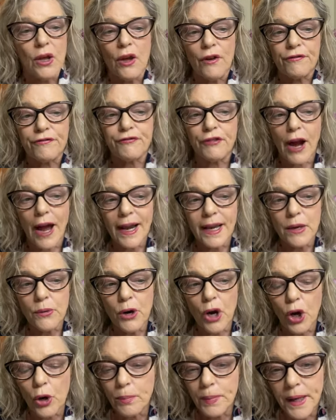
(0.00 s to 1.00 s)
Friday,
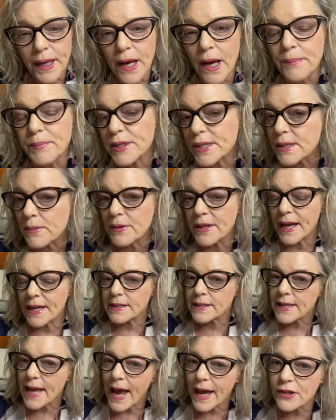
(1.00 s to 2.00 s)
we're opening up to some of that
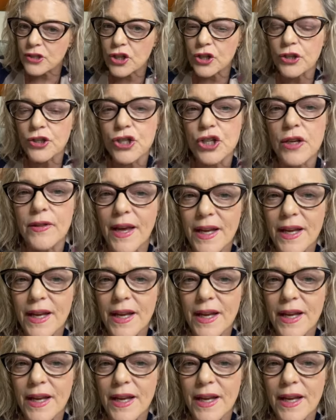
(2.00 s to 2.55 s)
Sag energy.